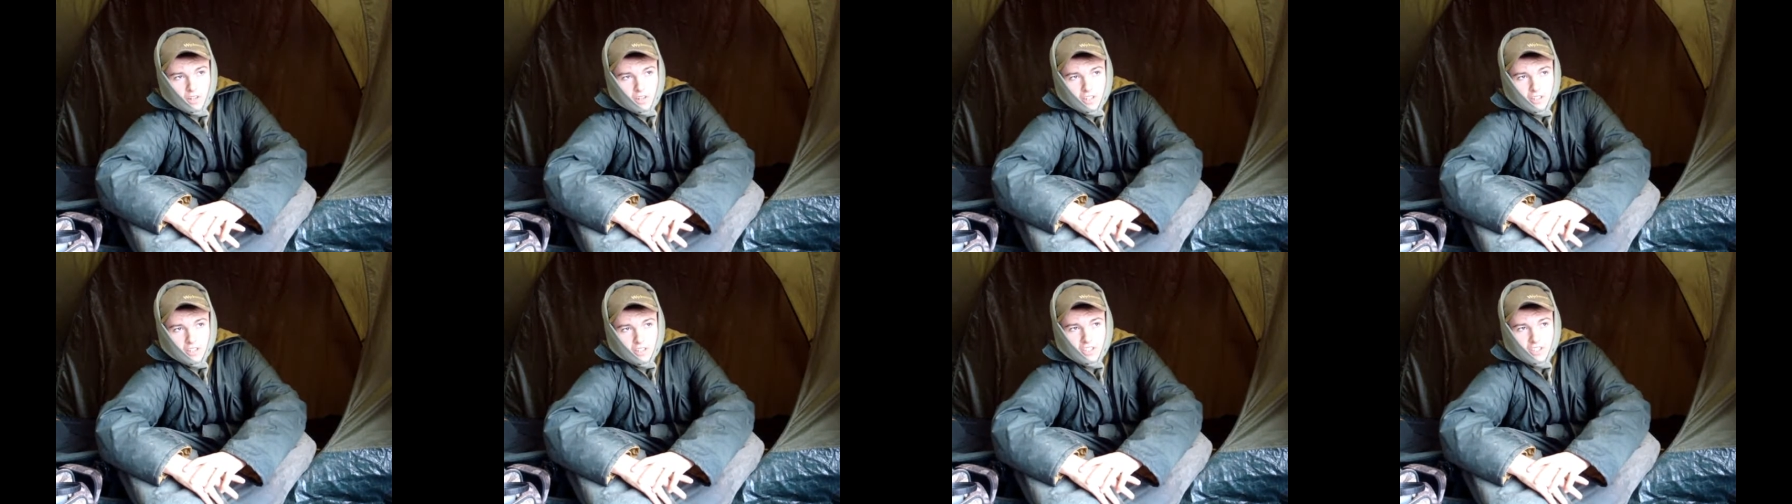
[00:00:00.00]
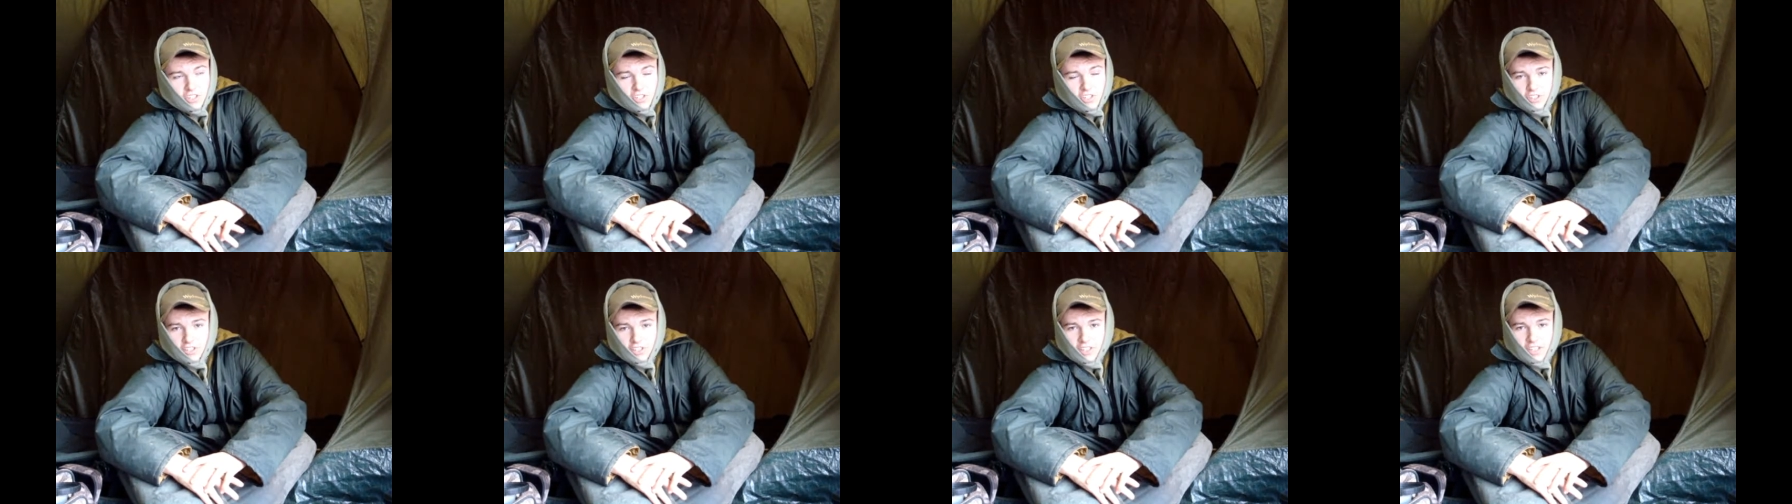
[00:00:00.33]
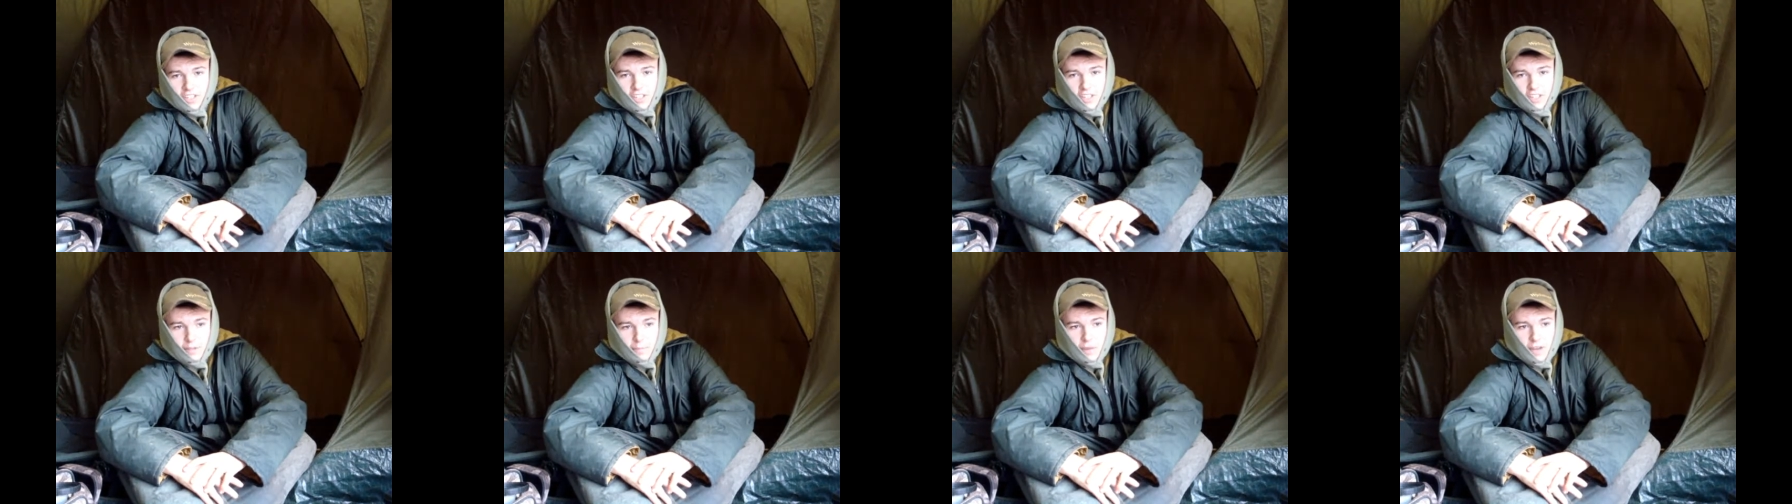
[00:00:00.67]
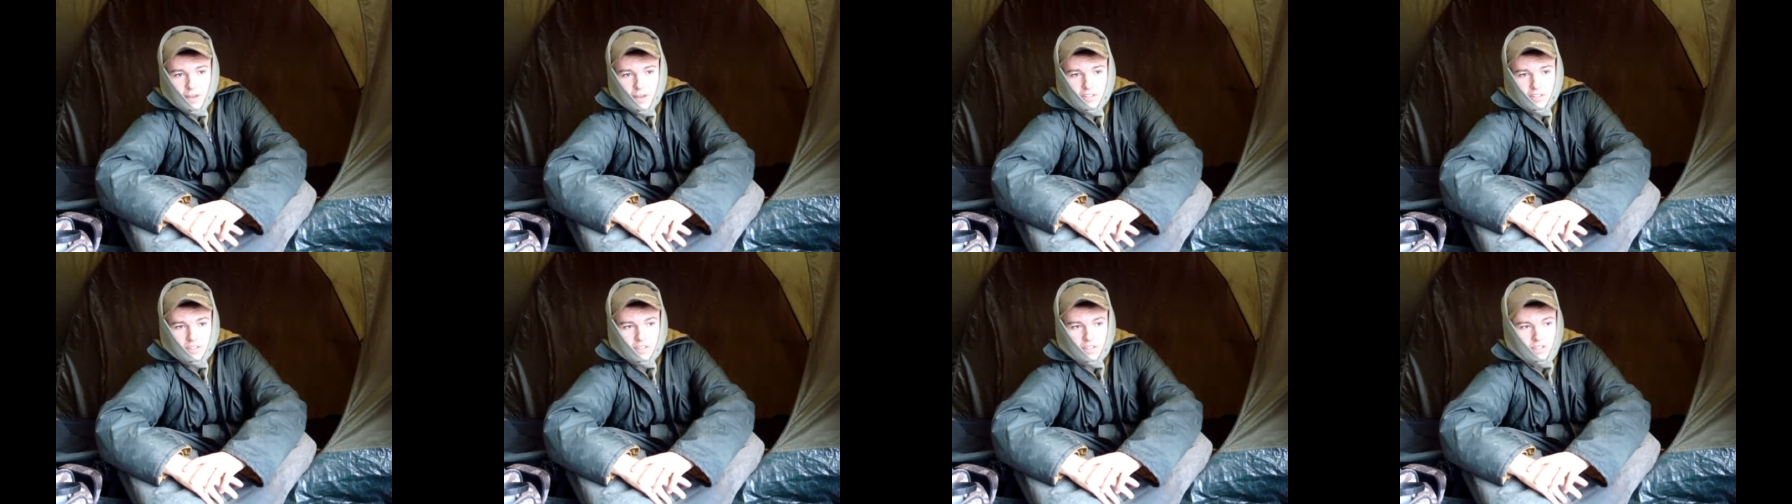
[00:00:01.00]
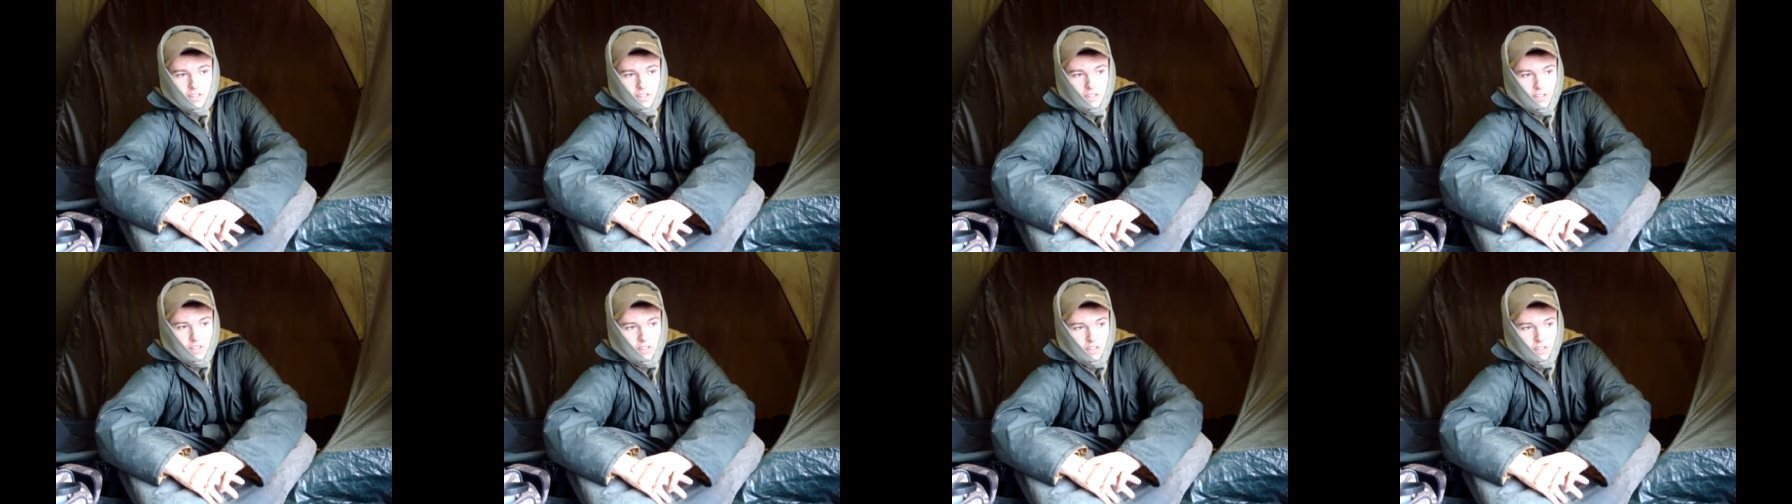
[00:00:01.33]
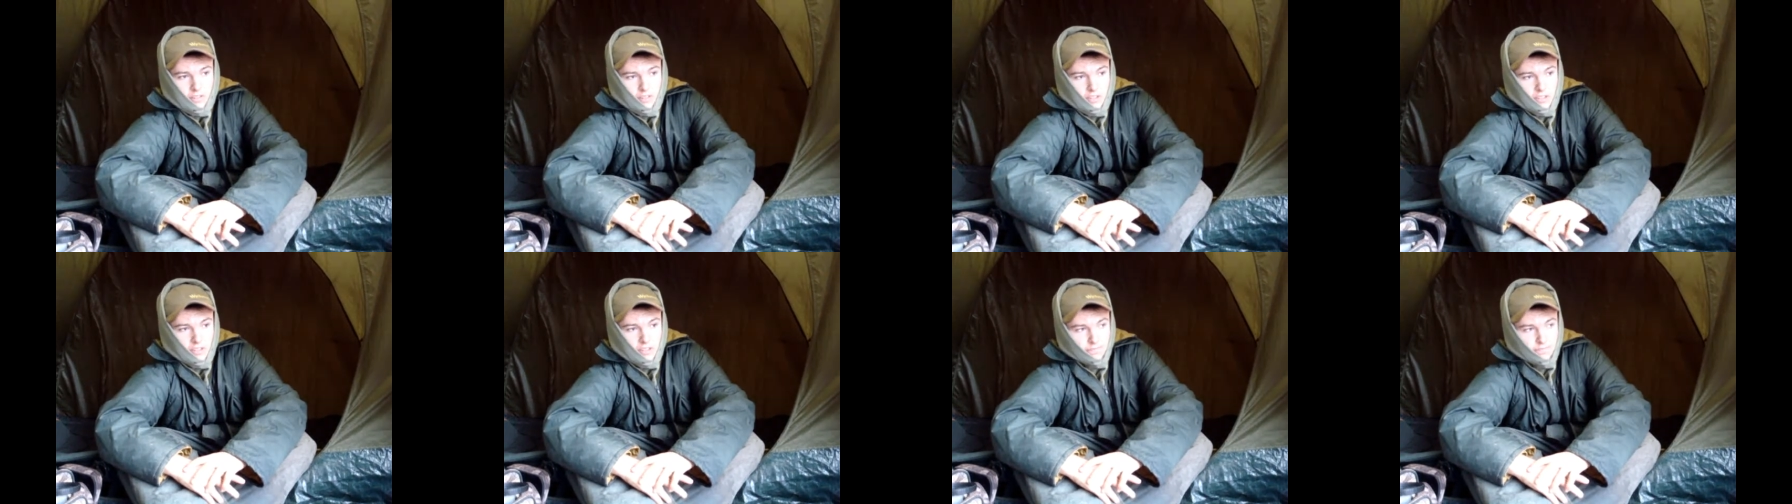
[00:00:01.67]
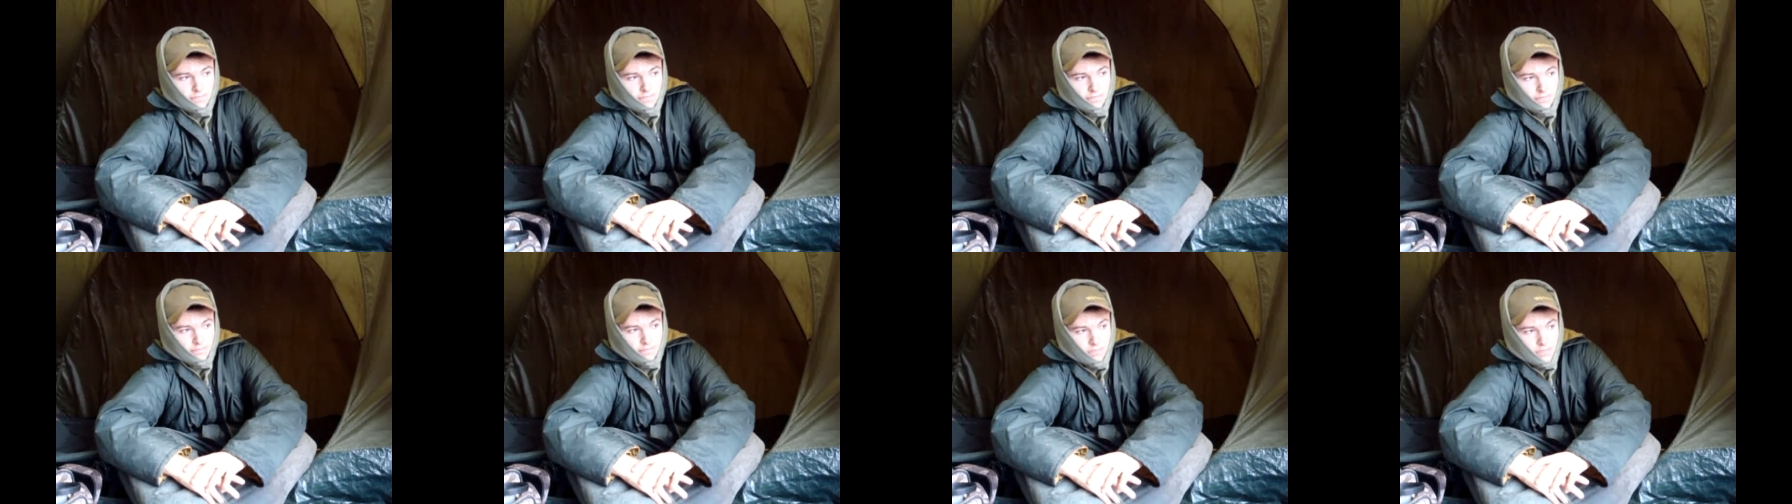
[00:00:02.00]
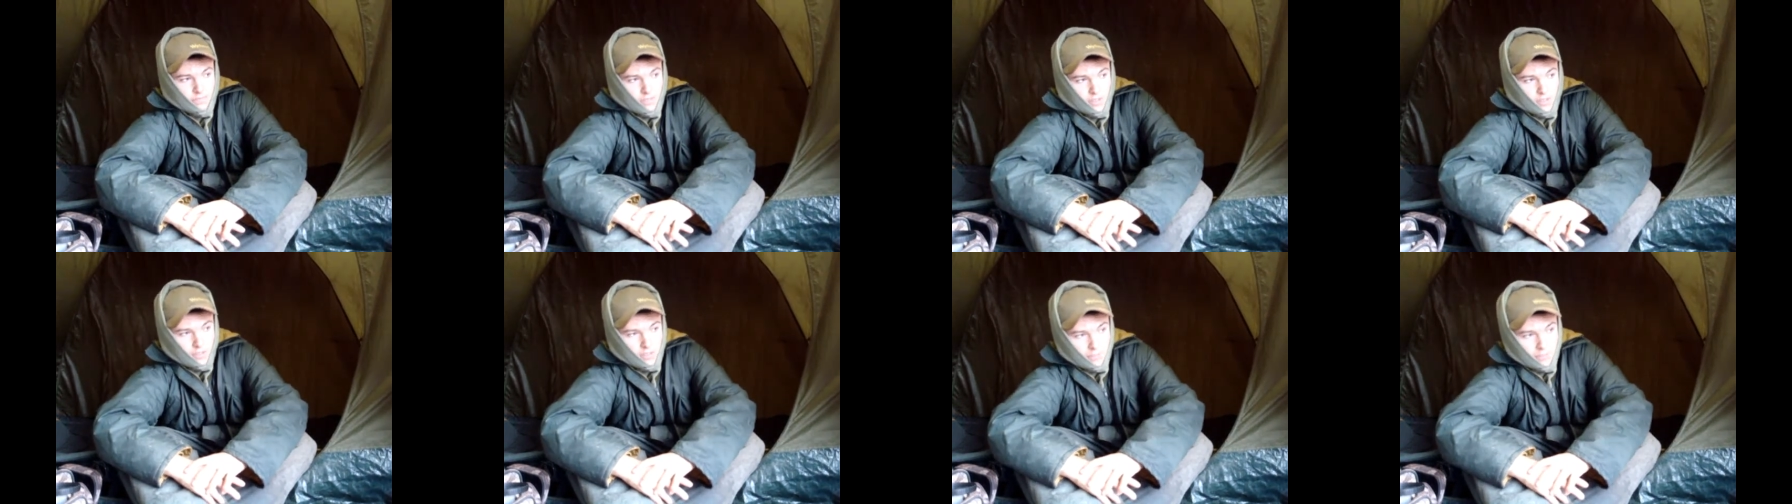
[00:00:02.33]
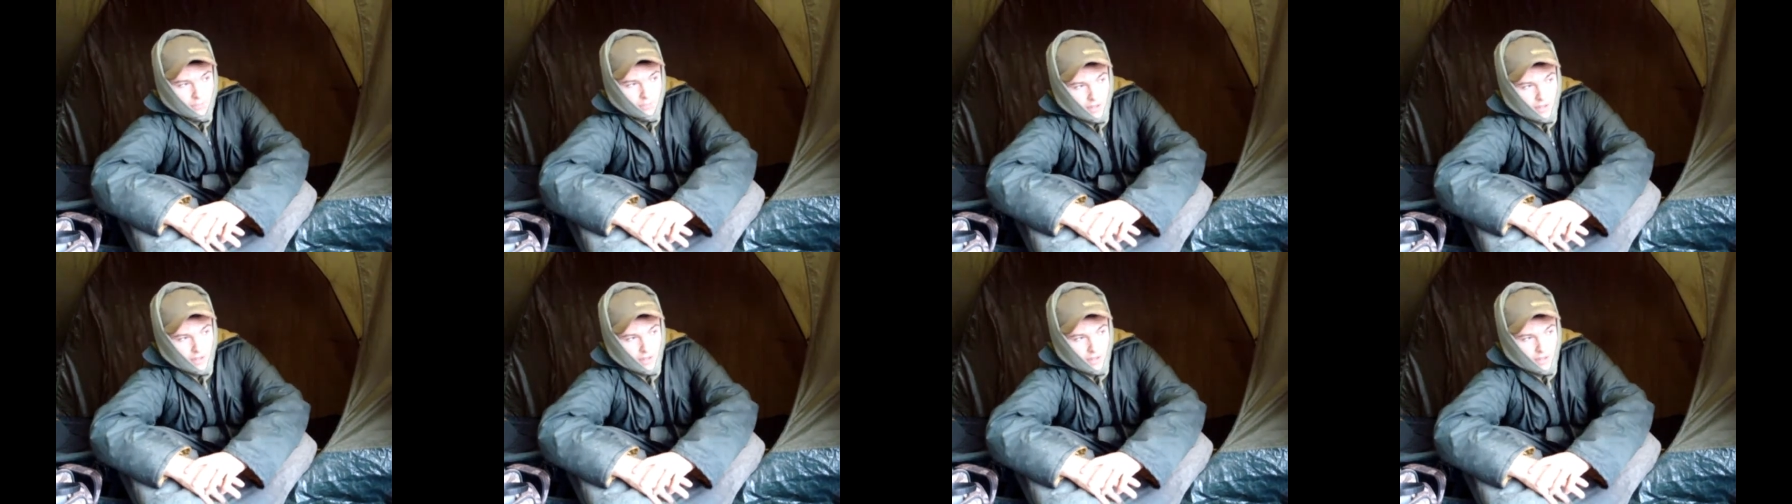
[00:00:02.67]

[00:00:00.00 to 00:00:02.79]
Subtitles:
conditions ain't the best today. It's